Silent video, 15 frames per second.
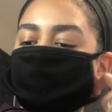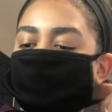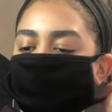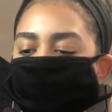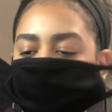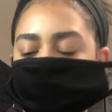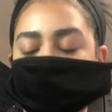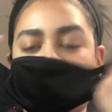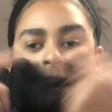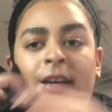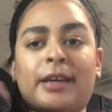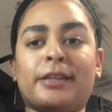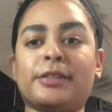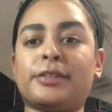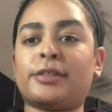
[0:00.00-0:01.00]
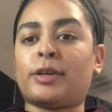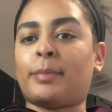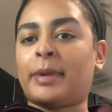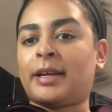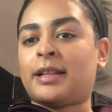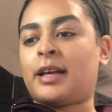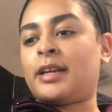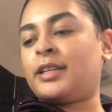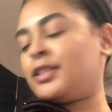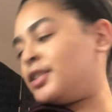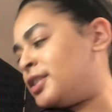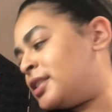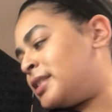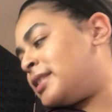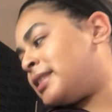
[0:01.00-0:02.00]
Alright guys, so my client
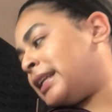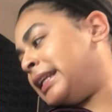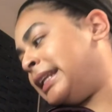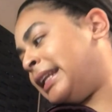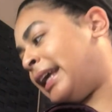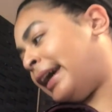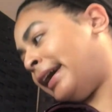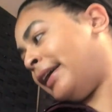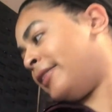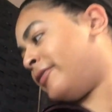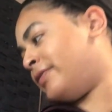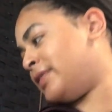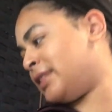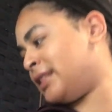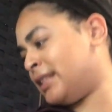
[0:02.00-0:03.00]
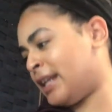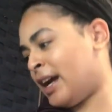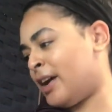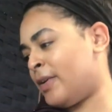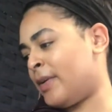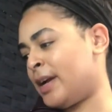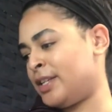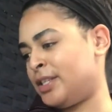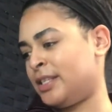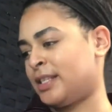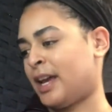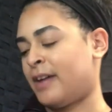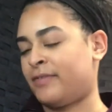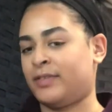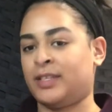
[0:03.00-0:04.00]
just left. Now I just
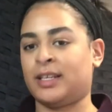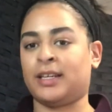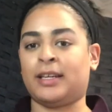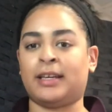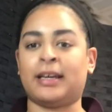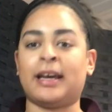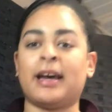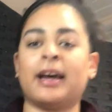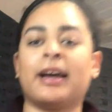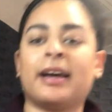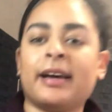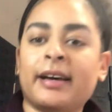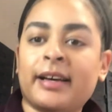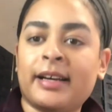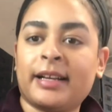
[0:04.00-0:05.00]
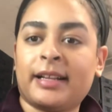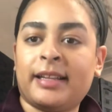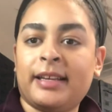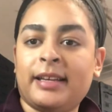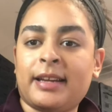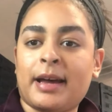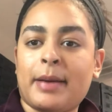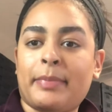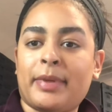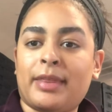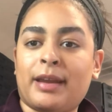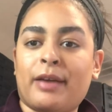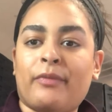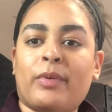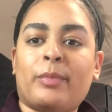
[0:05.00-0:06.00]
have to clean up, and
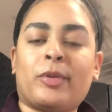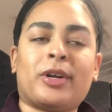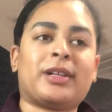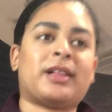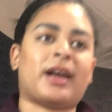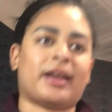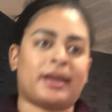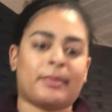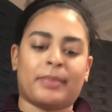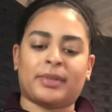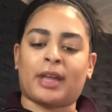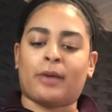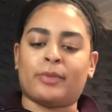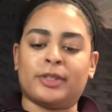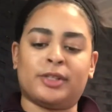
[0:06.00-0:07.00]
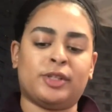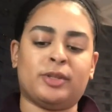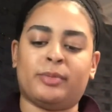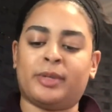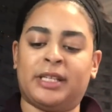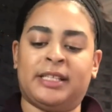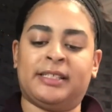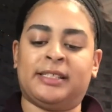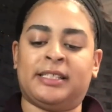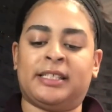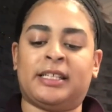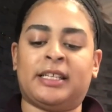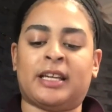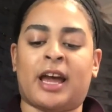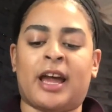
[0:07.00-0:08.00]
then I have one more client, but that one's super
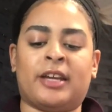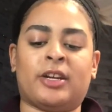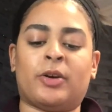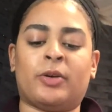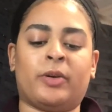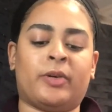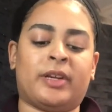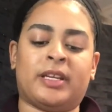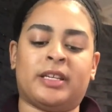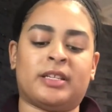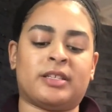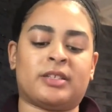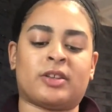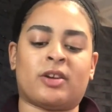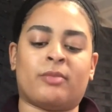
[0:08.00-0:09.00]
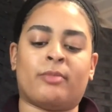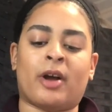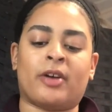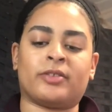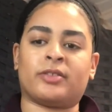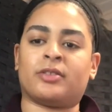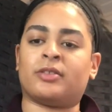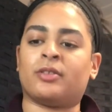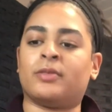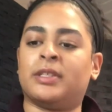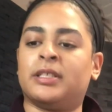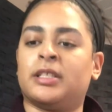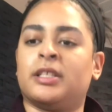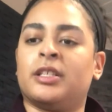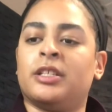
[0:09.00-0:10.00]
easy. I know who it is. Her brows are so
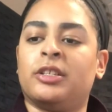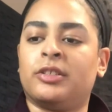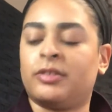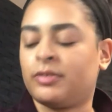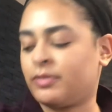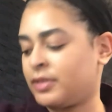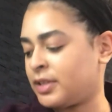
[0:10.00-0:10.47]
easy to do.